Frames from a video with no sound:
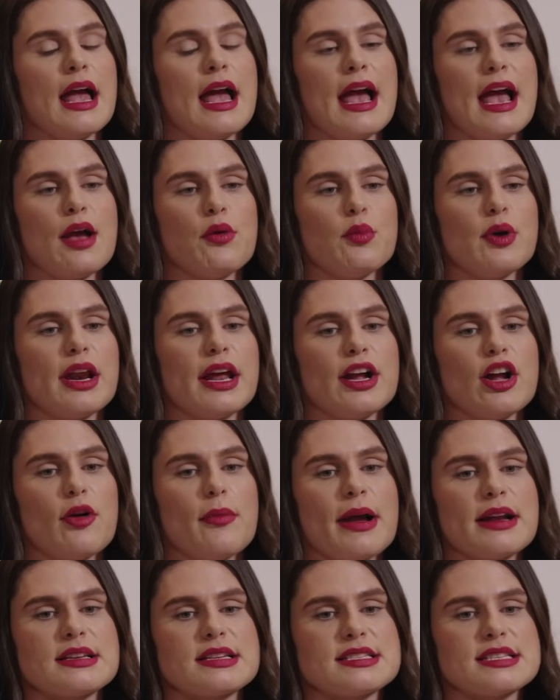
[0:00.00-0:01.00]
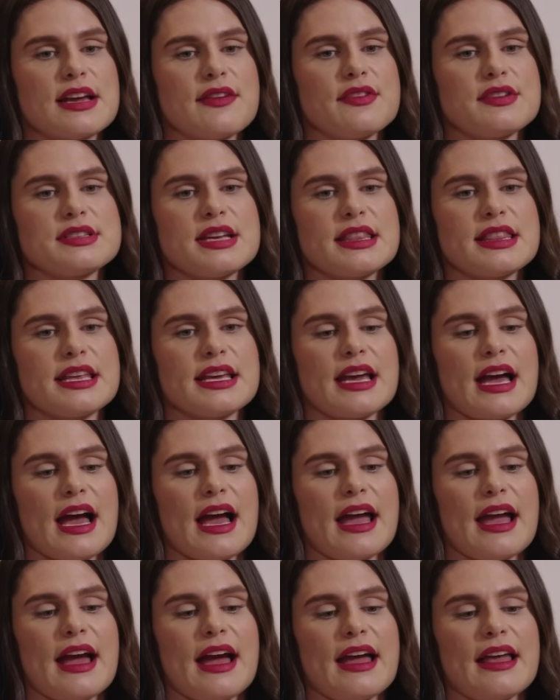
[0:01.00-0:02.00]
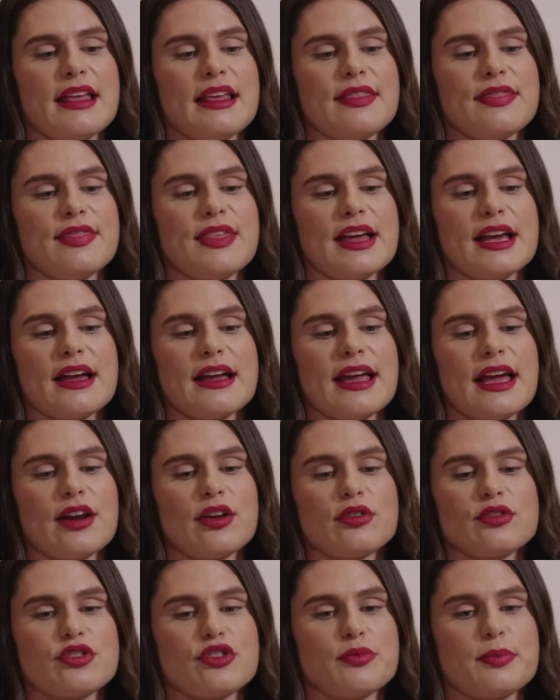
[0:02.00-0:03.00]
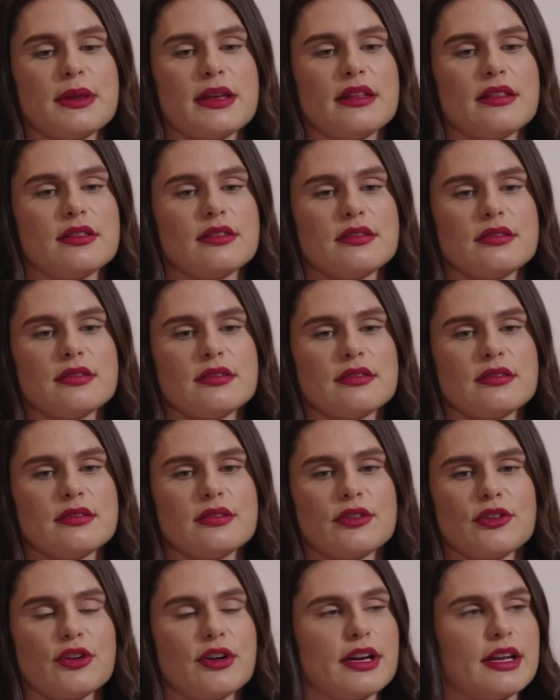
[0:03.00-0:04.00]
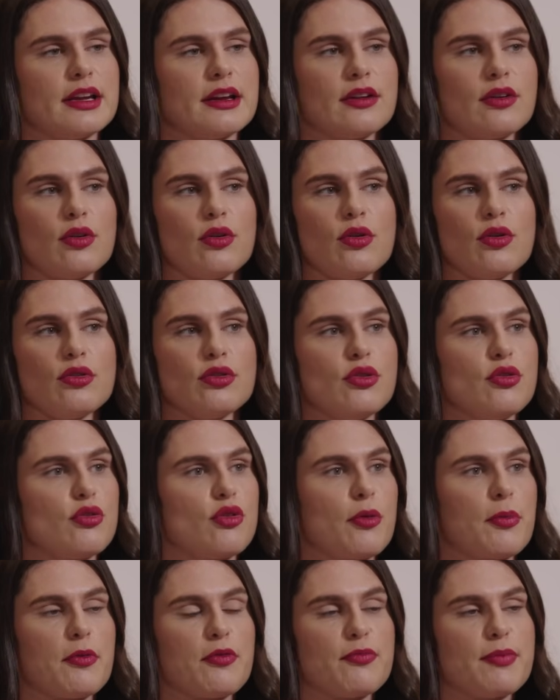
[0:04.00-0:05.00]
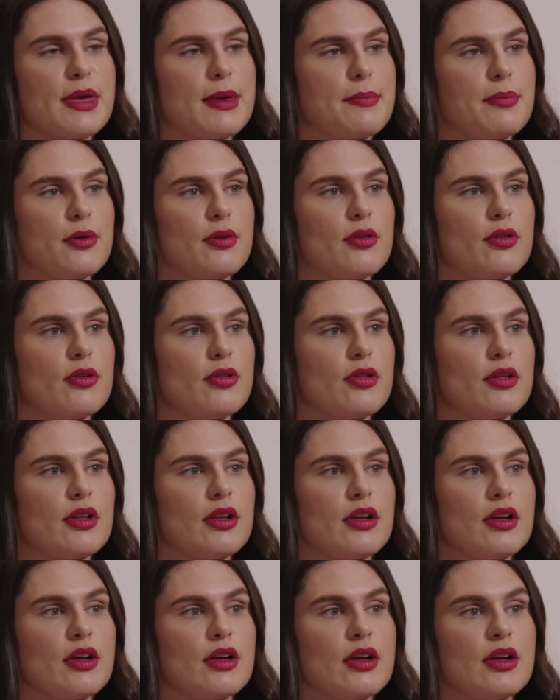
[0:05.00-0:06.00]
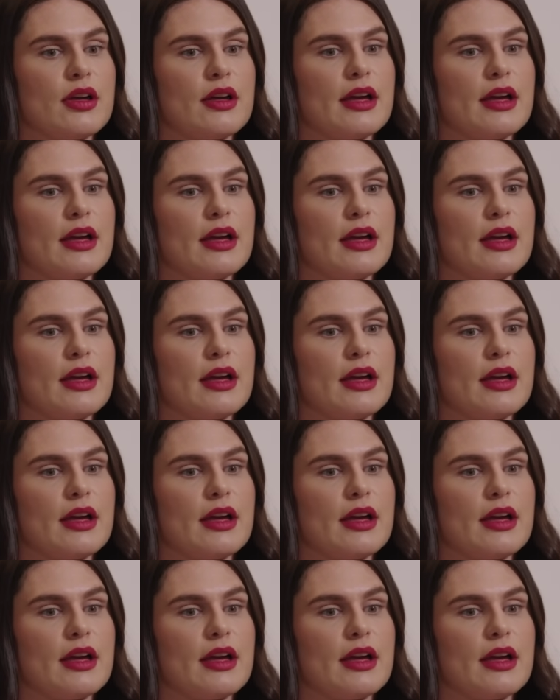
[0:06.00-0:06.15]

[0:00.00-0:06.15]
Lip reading: And when I go back to sevens, I think again, I'll just be learning a whole new group of people. Yeah.